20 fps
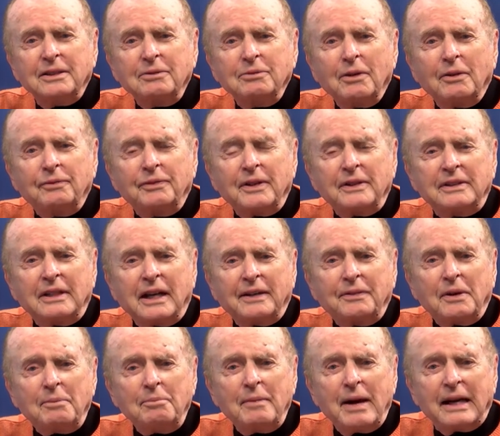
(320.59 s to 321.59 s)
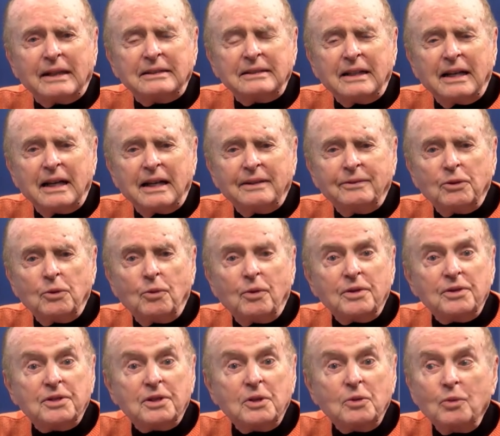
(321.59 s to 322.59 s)
Terrific. They have a matinee every
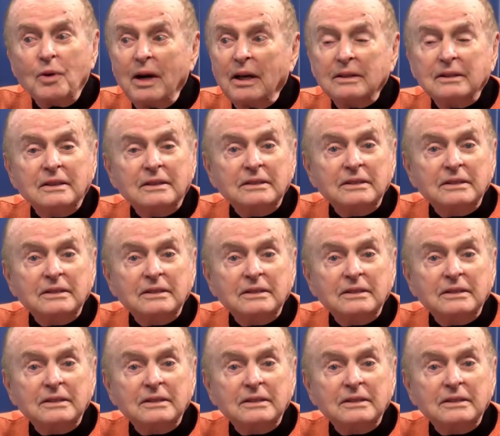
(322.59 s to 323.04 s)
once in a while.